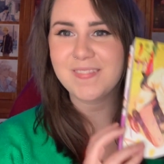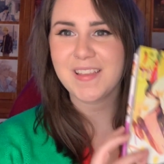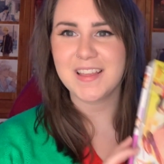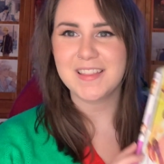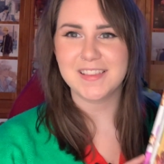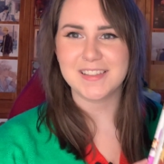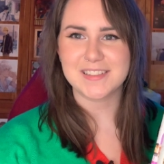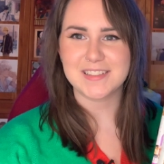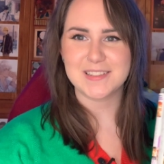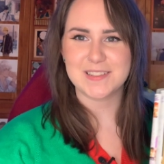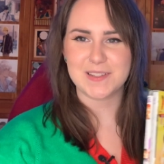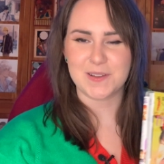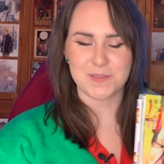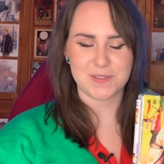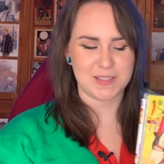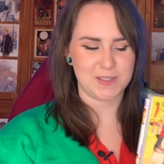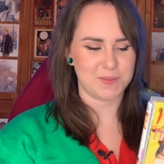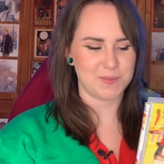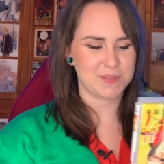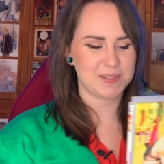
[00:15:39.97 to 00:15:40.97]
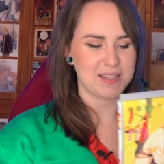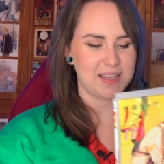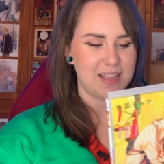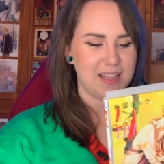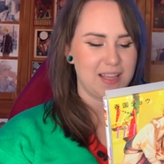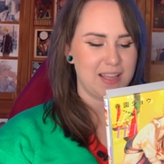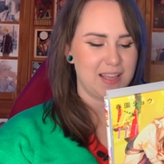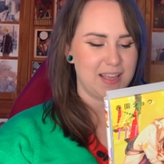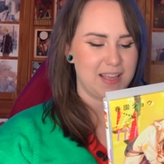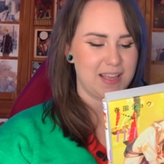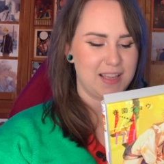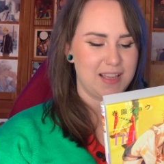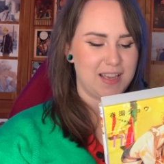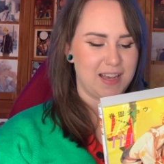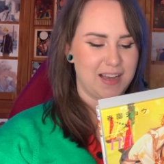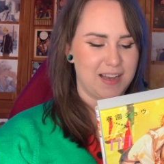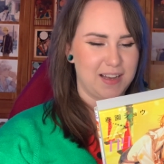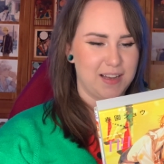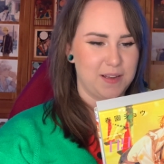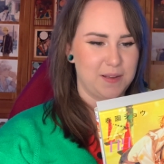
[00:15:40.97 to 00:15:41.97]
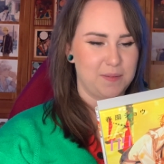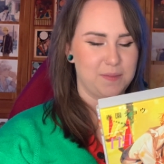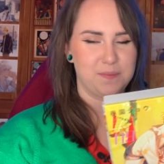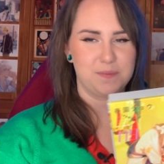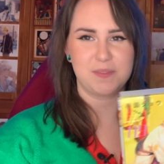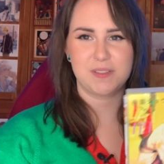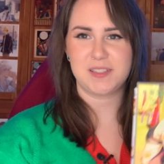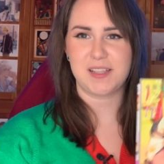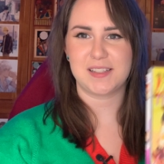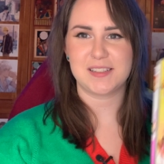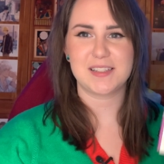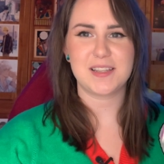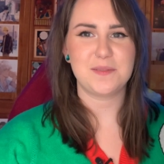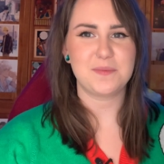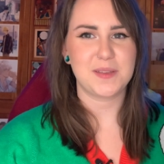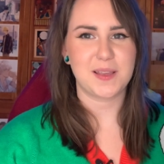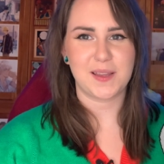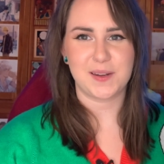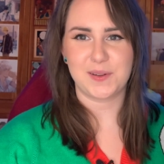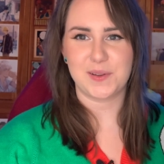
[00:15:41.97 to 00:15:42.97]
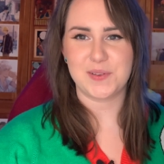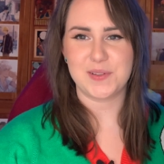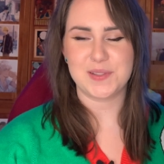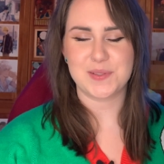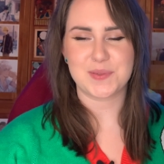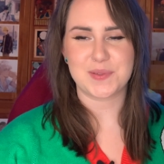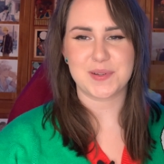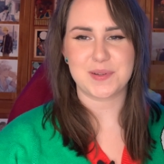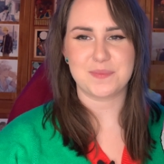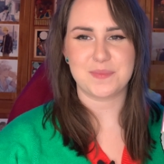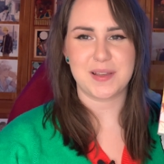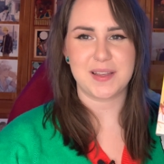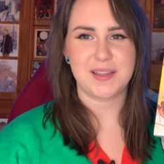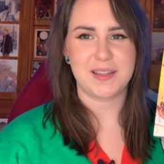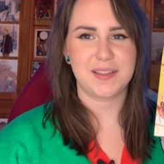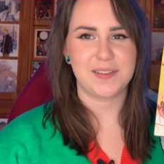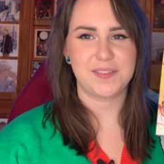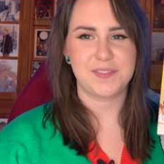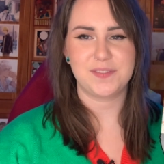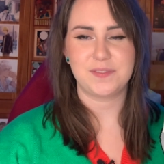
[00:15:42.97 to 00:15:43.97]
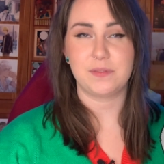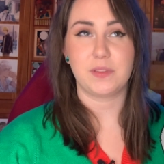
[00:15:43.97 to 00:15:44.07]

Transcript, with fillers: this is so cute um, Sasaki is one of my,